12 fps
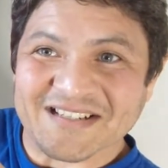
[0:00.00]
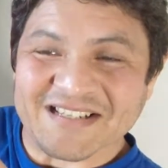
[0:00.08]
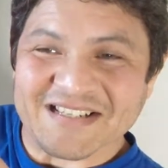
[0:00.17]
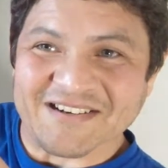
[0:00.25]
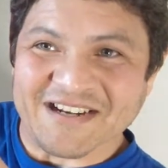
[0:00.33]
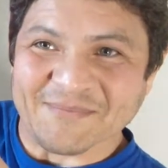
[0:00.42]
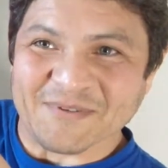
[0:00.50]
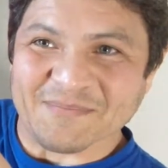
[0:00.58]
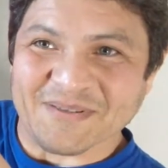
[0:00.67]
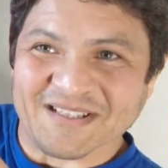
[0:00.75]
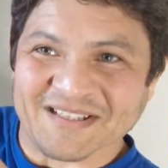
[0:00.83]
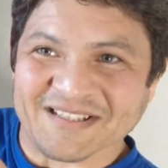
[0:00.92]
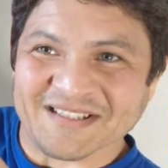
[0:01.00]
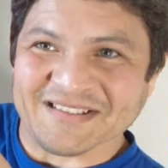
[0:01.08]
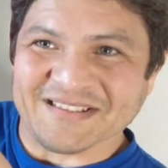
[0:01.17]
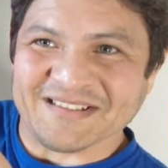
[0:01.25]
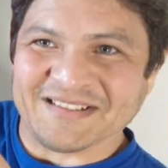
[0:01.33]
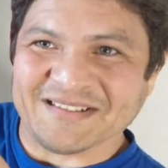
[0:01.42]
here I am with Billy
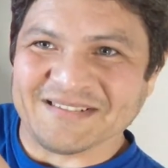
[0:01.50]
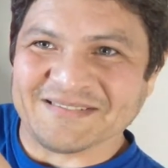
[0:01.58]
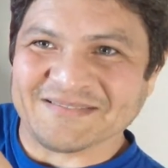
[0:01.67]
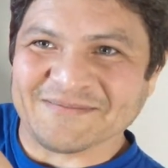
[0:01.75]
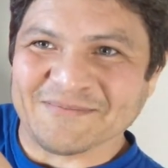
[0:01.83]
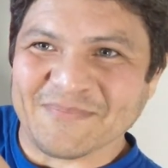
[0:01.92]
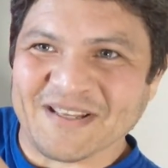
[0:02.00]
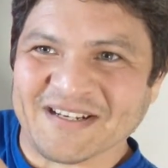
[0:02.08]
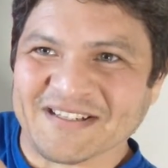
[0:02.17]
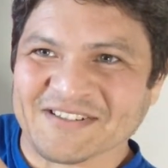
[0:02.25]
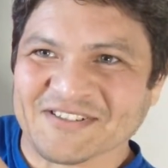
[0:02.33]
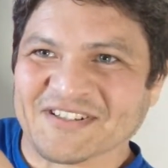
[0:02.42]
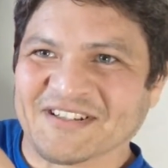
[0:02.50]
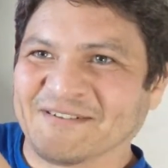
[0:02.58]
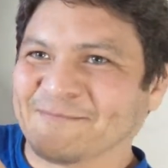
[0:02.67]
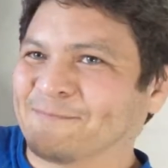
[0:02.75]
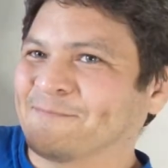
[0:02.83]
many years ago.